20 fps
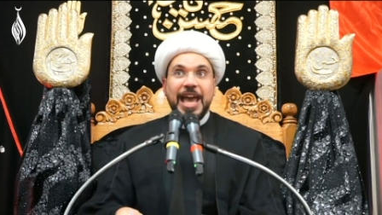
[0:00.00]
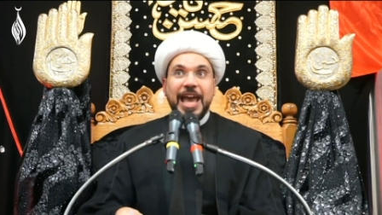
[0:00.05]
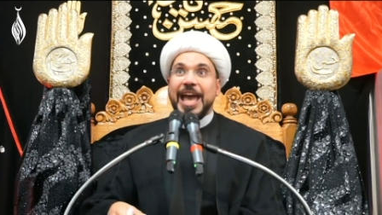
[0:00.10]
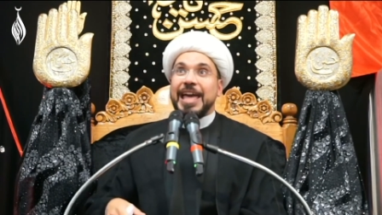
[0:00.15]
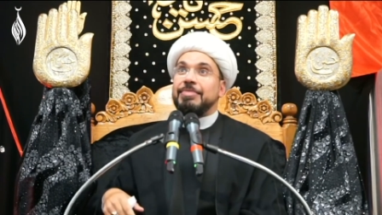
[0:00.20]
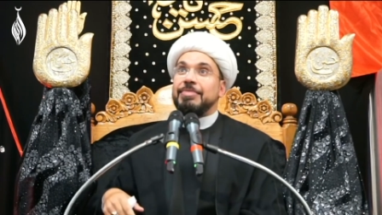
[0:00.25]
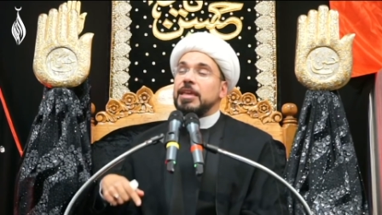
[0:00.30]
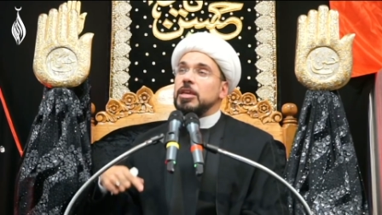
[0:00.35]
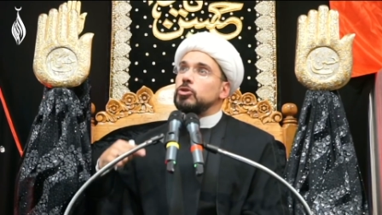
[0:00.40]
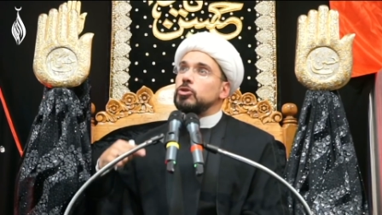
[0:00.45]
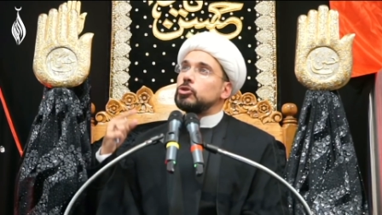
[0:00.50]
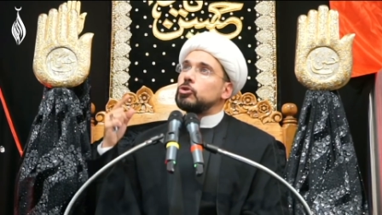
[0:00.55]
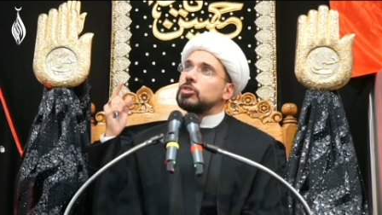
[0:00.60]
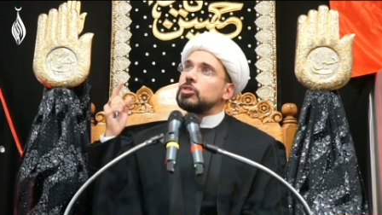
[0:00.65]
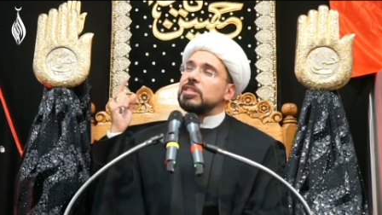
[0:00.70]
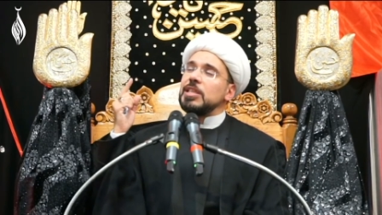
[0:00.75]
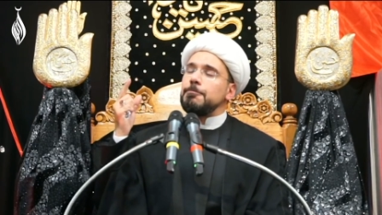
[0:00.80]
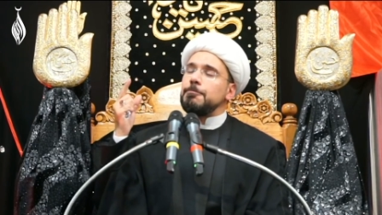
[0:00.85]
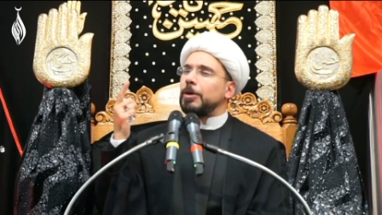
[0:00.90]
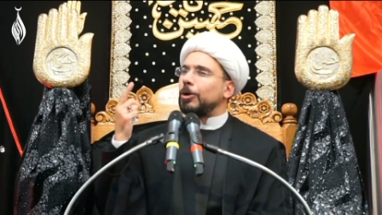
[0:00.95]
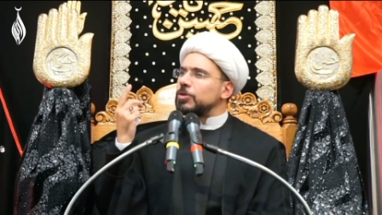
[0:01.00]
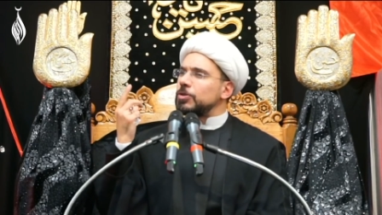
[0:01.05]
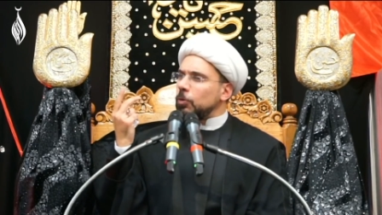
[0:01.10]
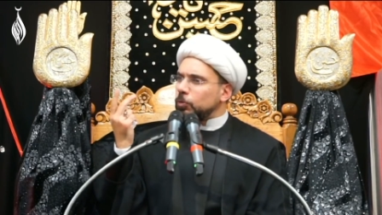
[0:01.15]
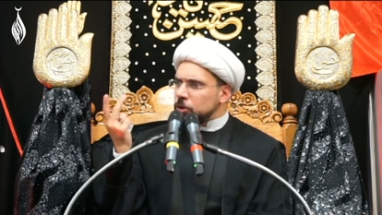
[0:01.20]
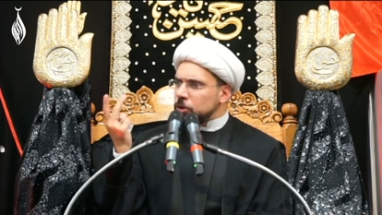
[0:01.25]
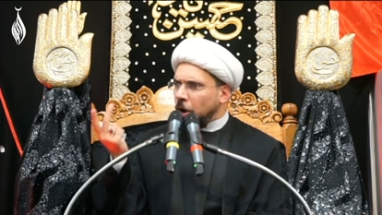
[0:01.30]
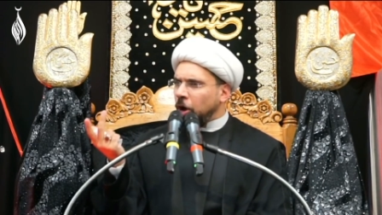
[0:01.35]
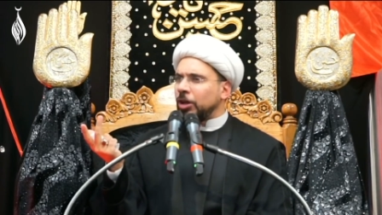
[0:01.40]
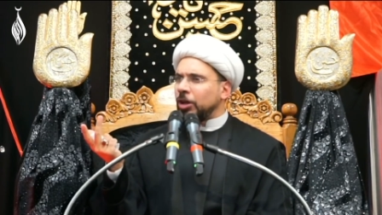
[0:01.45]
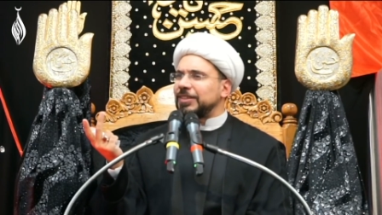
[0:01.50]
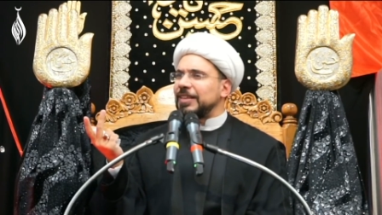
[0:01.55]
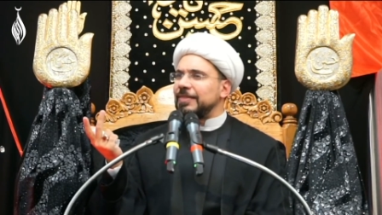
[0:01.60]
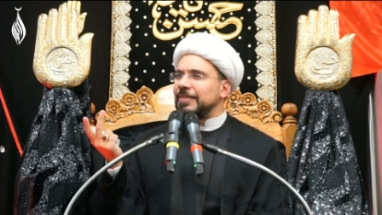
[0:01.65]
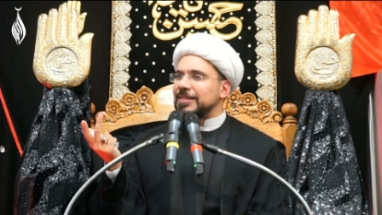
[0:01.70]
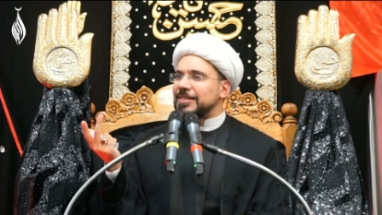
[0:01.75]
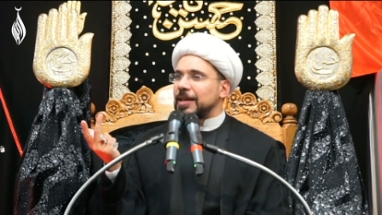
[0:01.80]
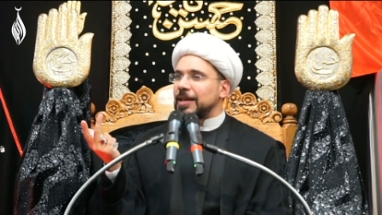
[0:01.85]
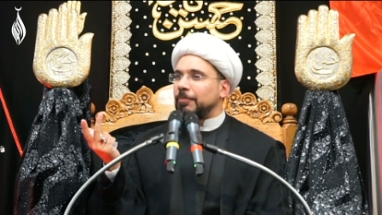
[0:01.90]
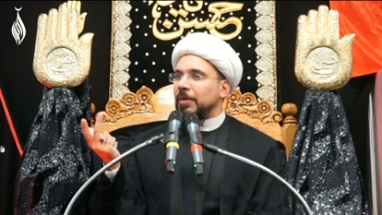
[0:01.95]
And they used to sleep, because it was hot in
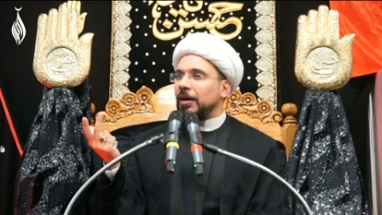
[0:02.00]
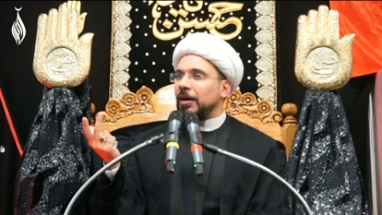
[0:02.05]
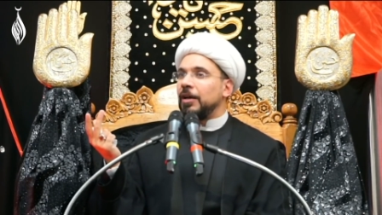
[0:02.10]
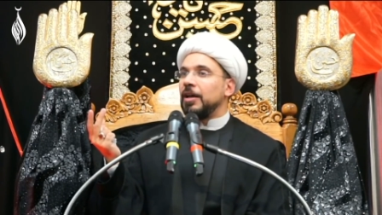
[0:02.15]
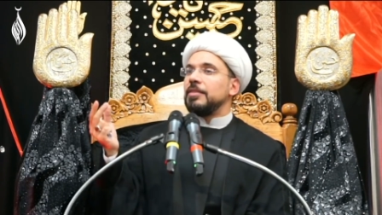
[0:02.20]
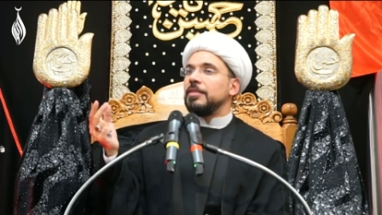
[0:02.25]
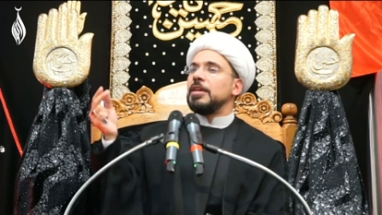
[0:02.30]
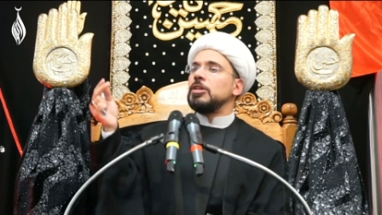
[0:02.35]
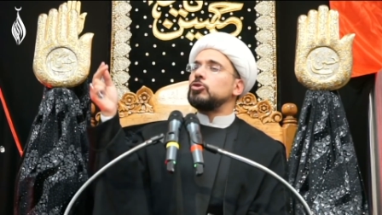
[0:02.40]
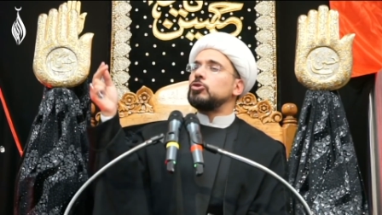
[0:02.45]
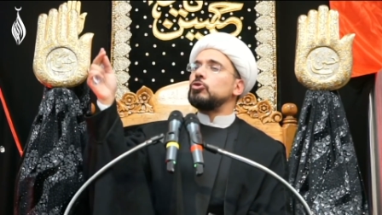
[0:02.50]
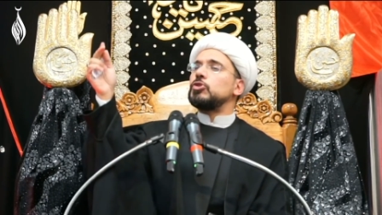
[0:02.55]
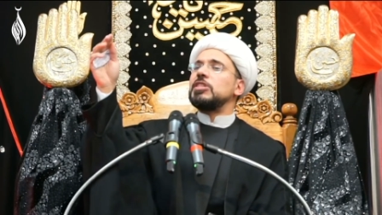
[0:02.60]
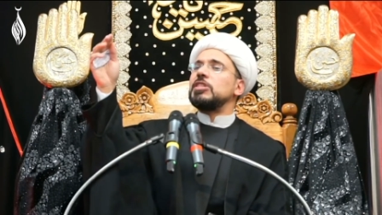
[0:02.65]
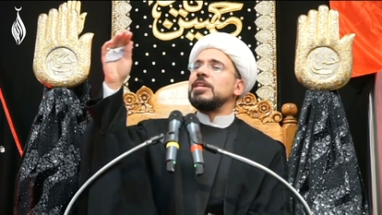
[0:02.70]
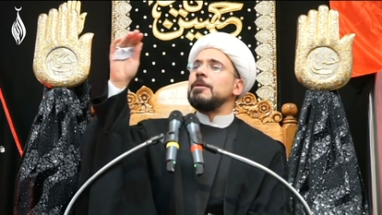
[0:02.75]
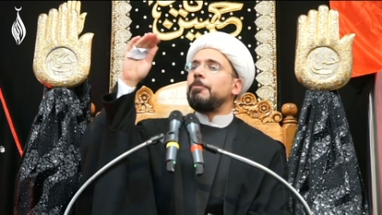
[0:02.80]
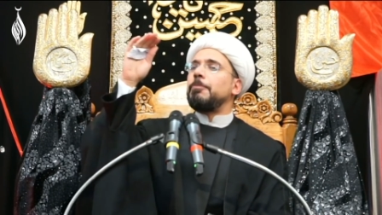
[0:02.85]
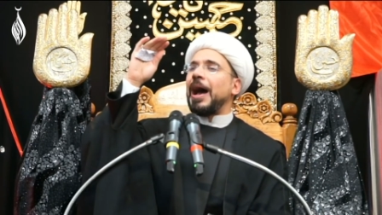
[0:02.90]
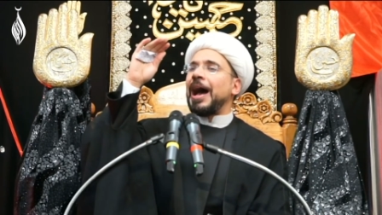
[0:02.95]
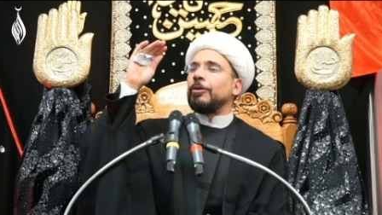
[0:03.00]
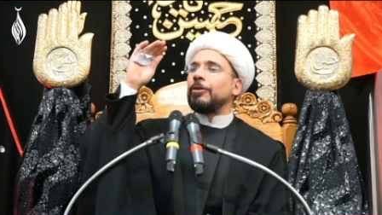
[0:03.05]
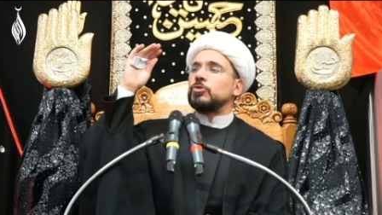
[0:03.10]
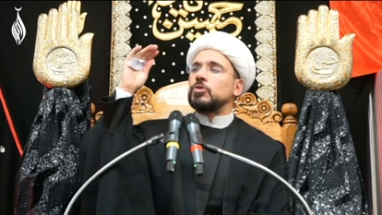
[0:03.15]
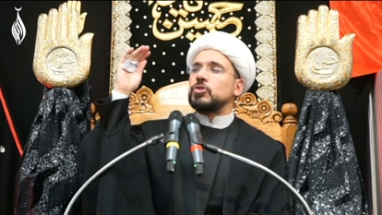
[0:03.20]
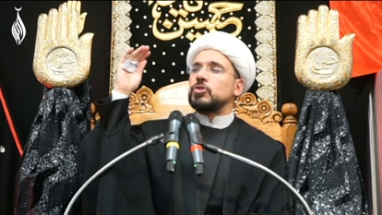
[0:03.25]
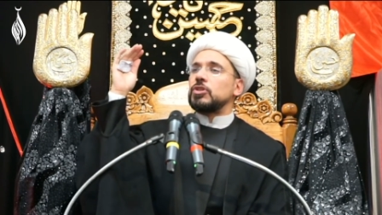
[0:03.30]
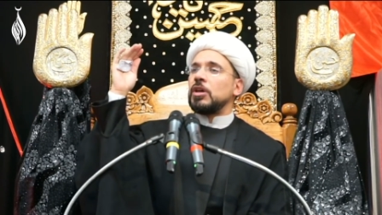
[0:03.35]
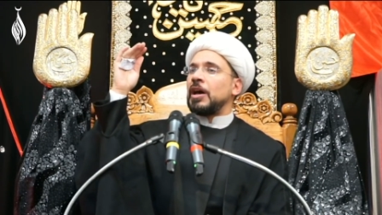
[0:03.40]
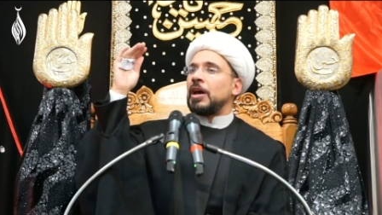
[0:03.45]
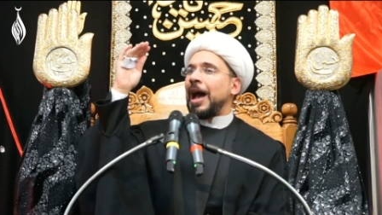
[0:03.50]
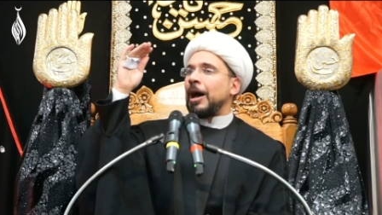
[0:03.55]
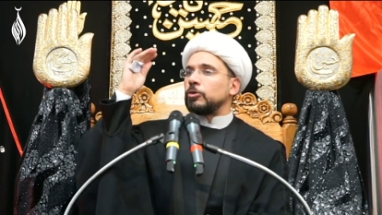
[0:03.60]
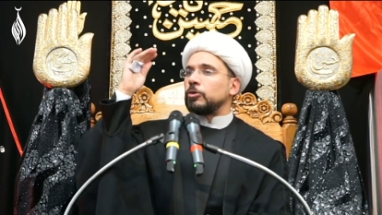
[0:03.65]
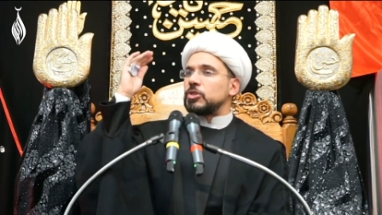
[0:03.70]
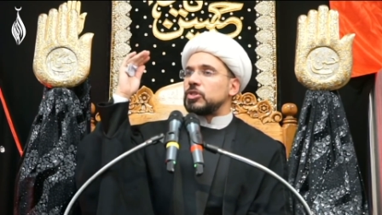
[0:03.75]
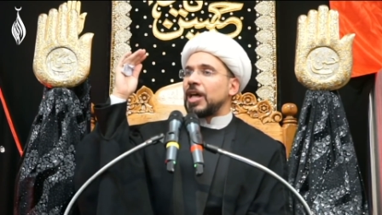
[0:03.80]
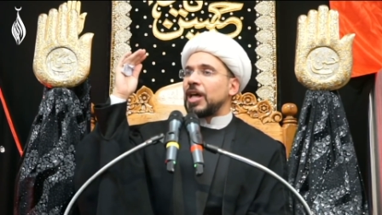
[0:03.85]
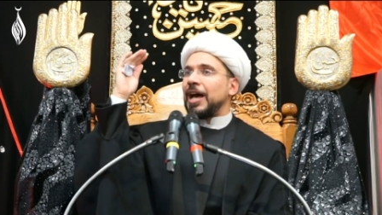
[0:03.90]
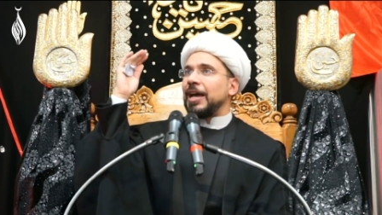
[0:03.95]
the summer, they used to sleep
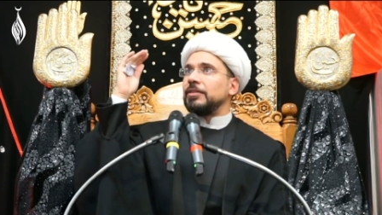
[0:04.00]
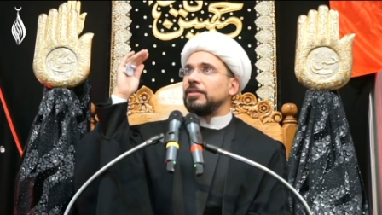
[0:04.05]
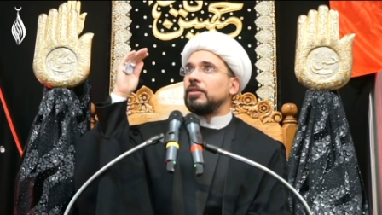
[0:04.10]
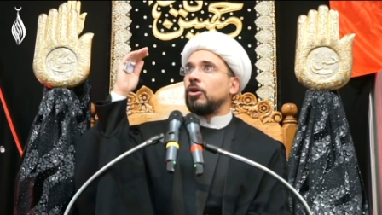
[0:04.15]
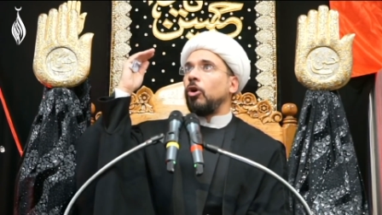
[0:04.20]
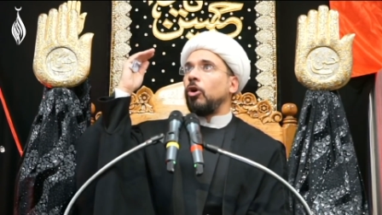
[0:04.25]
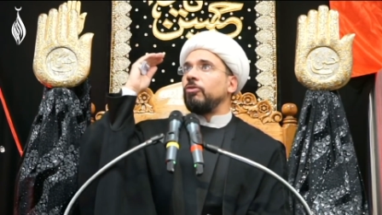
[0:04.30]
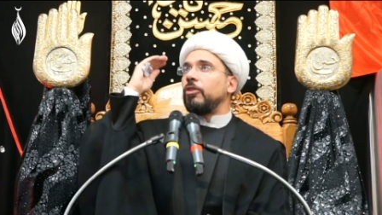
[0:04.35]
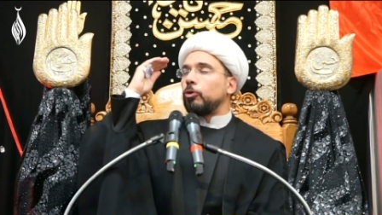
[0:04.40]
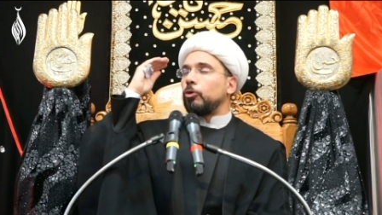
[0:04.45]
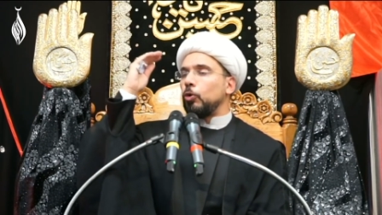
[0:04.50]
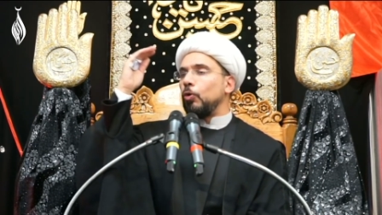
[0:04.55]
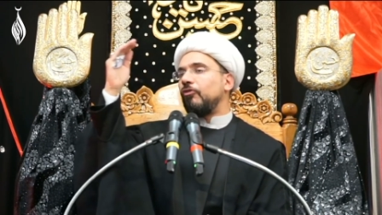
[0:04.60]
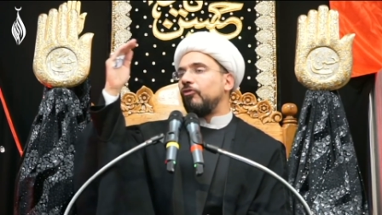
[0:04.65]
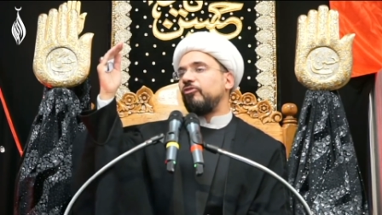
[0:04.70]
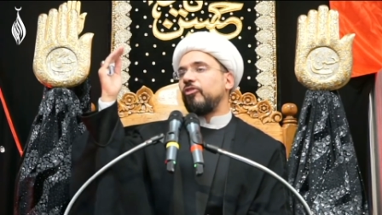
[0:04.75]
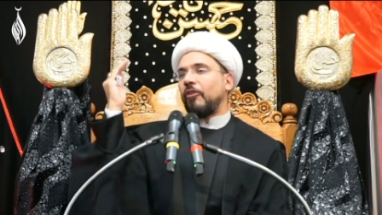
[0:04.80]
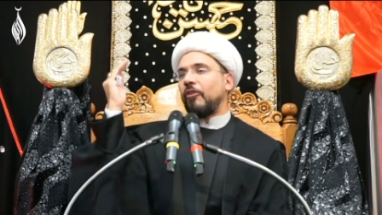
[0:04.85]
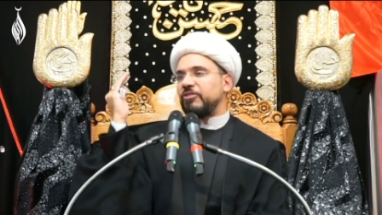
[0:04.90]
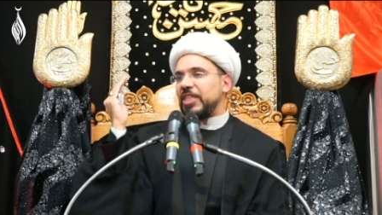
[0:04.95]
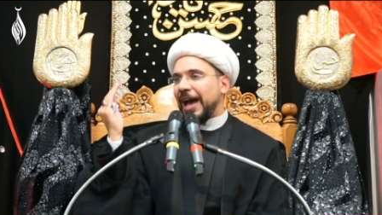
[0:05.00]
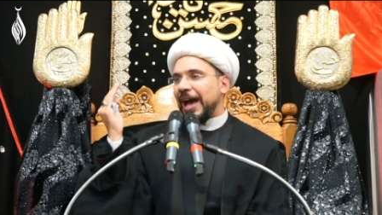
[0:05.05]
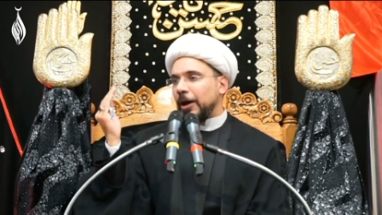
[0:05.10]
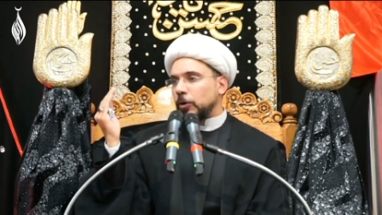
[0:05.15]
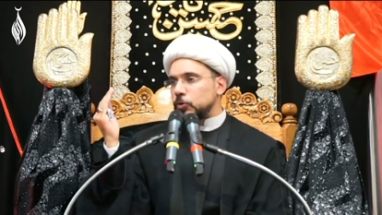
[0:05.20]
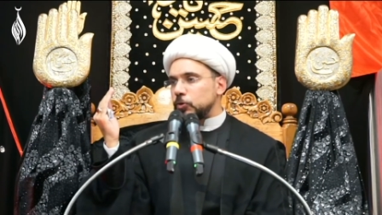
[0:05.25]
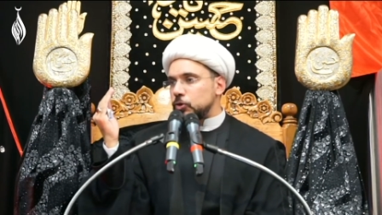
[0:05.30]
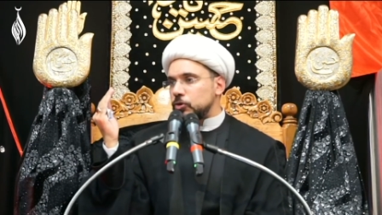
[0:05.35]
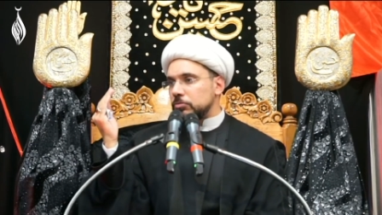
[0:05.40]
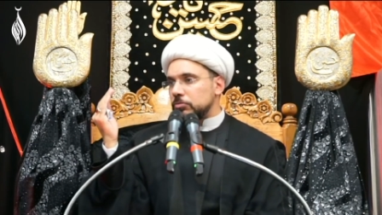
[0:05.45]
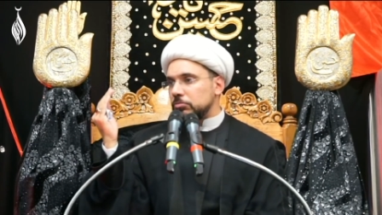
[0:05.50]
outside on the roof of the house.